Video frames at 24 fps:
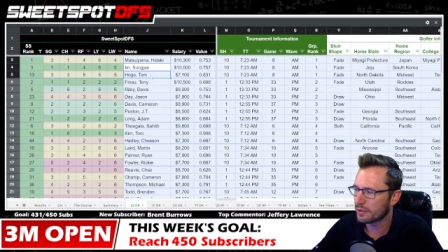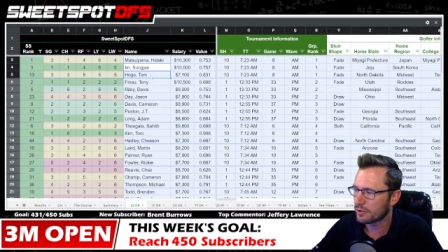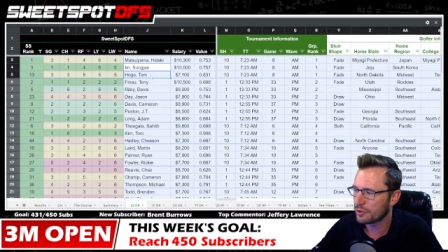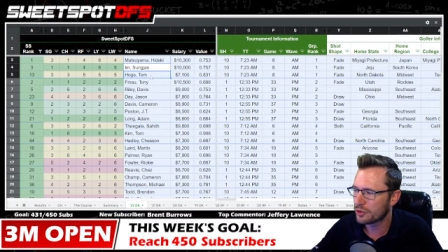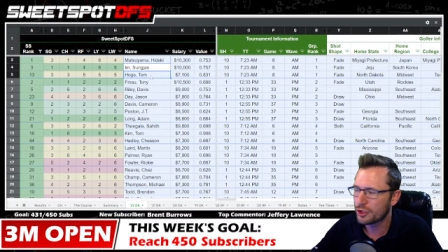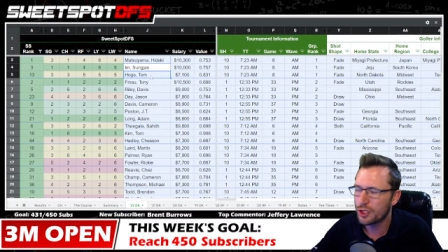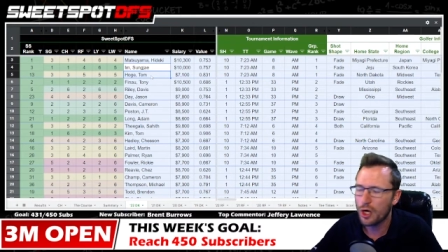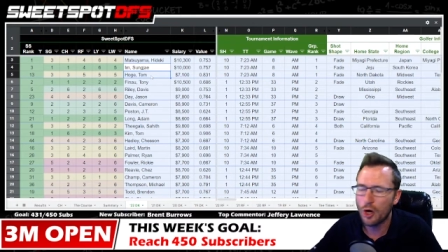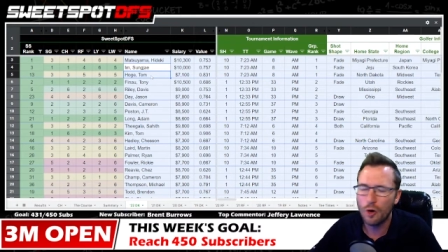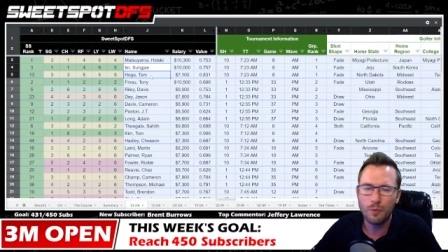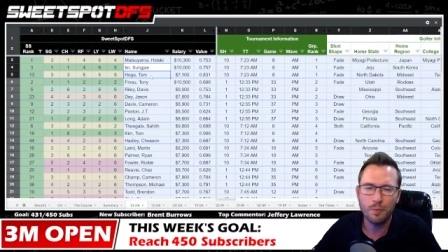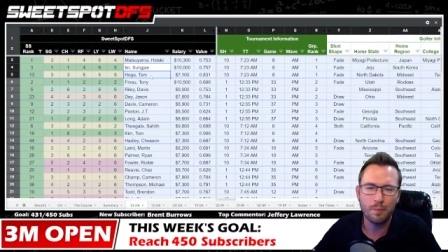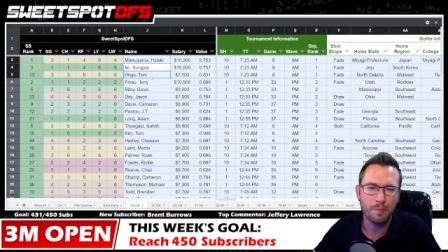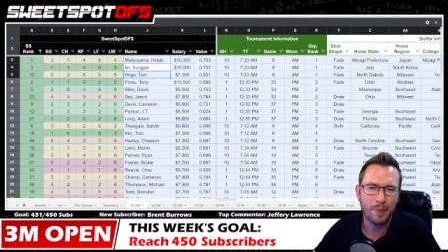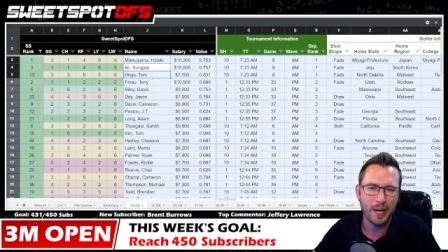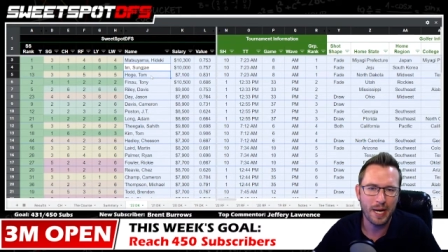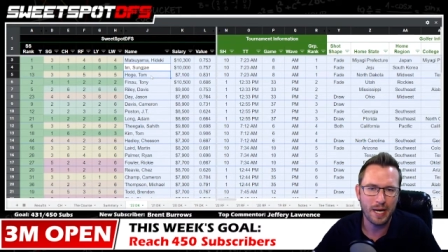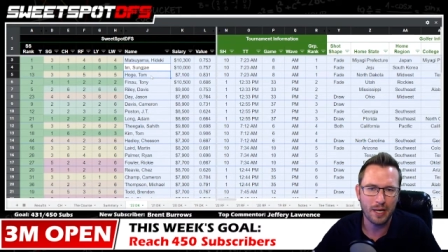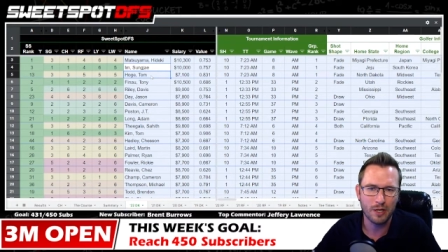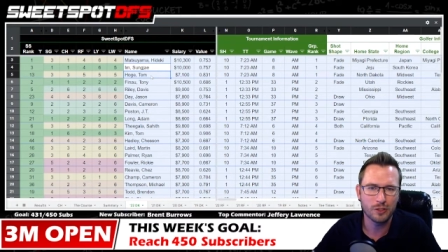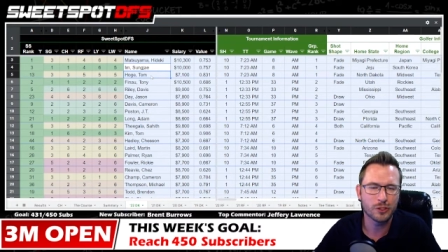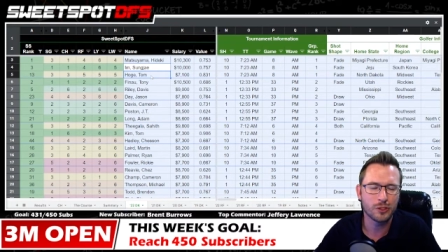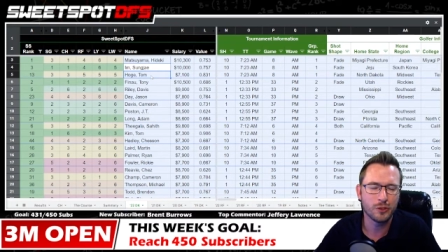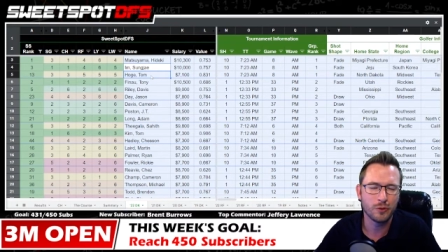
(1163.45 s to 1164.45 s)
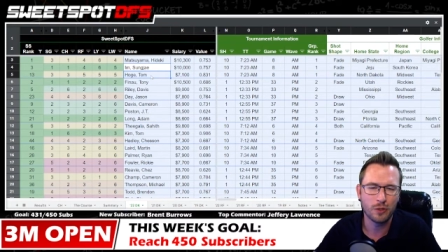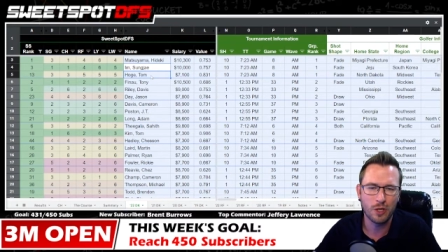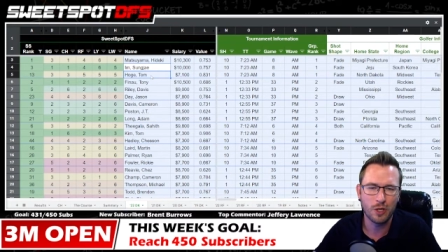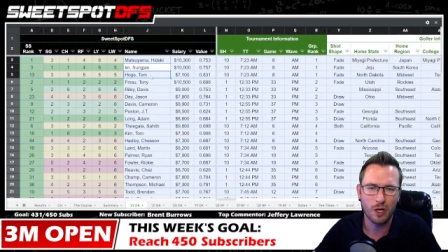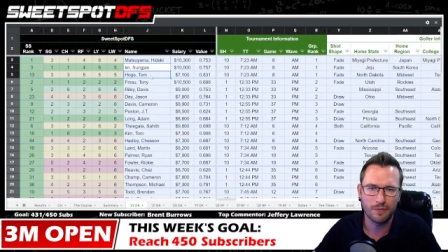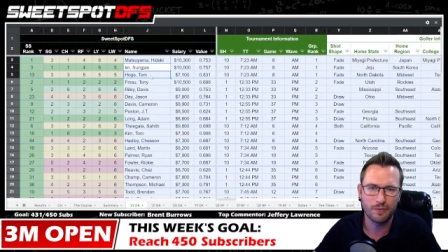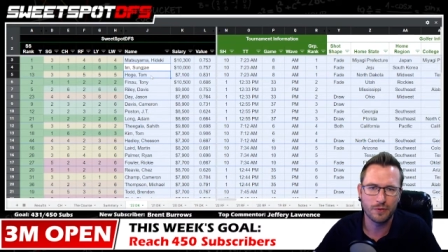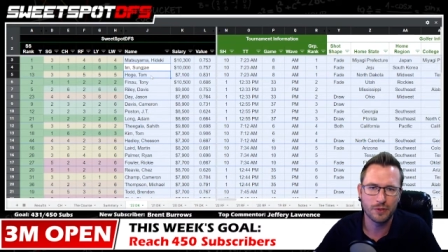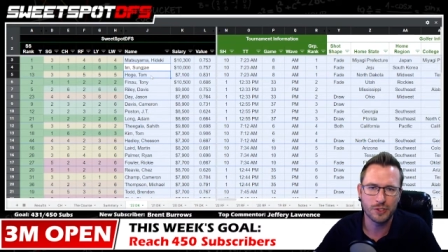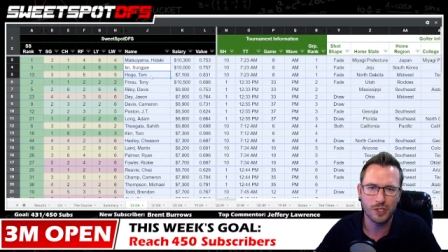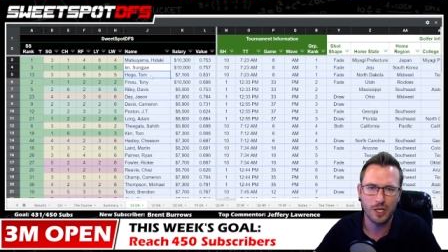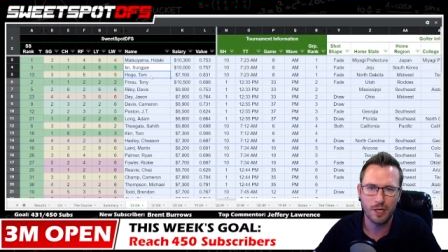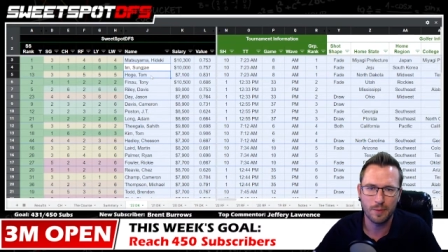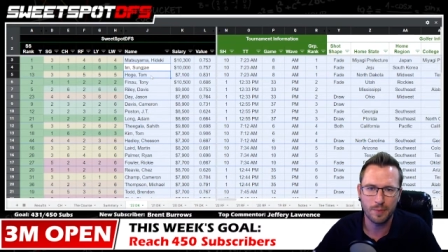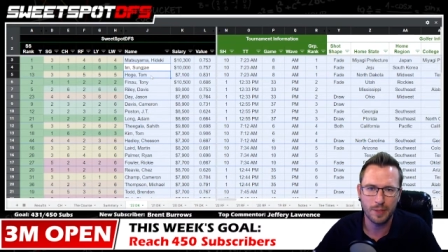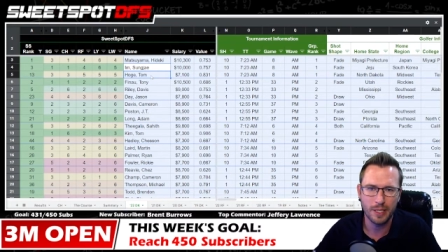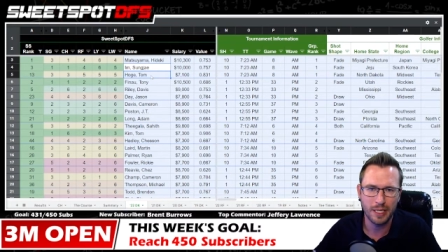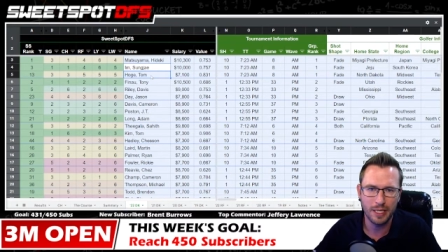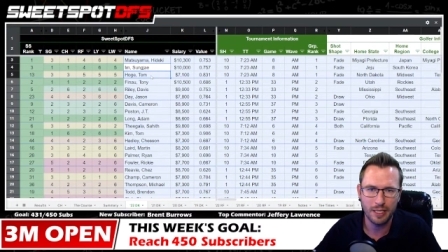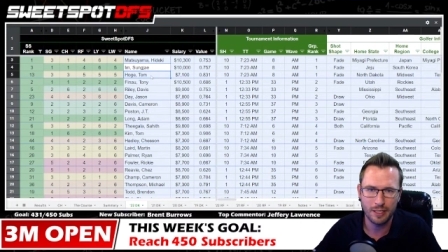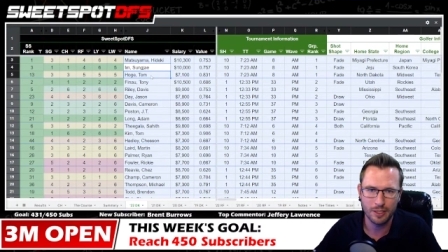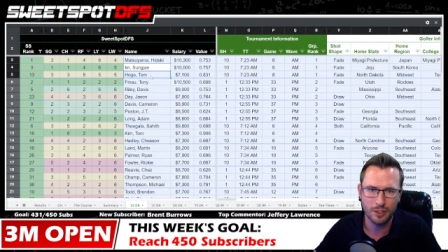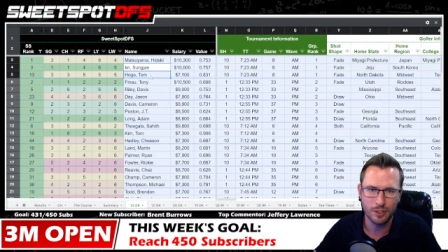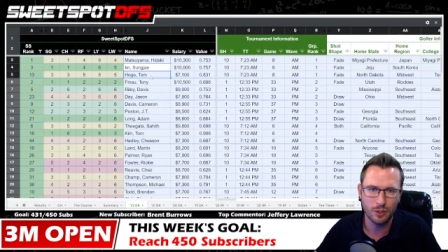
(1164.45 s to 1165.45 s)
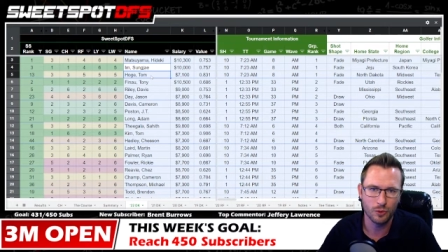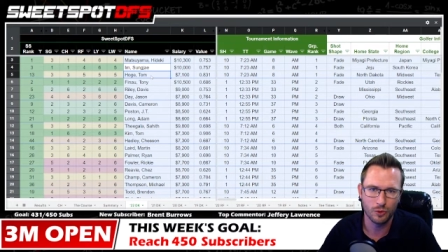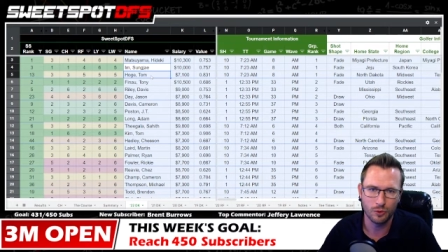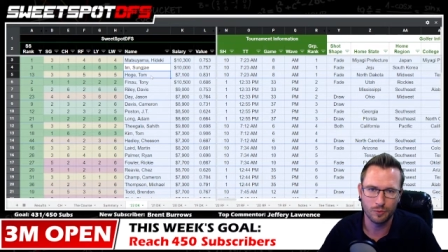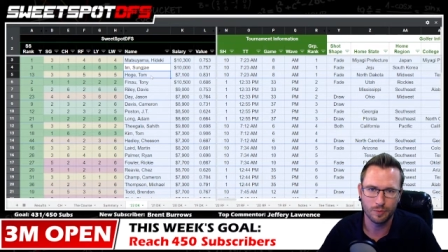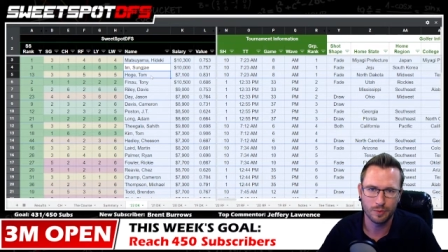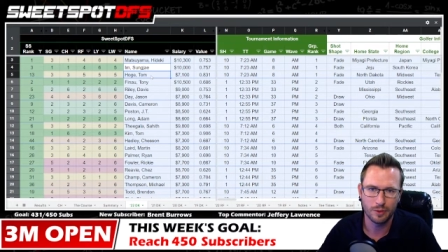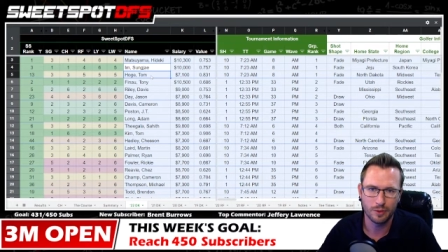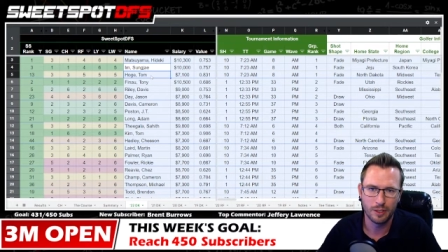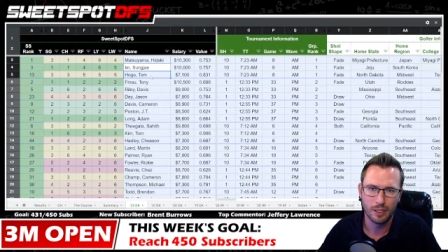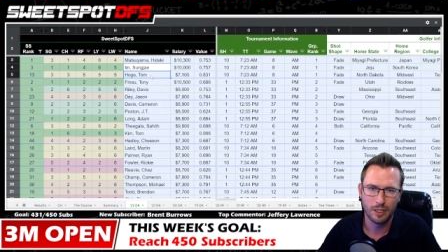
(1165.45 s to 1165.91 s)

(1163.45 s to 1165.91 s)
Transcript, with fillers: don't pair two golfers up in a group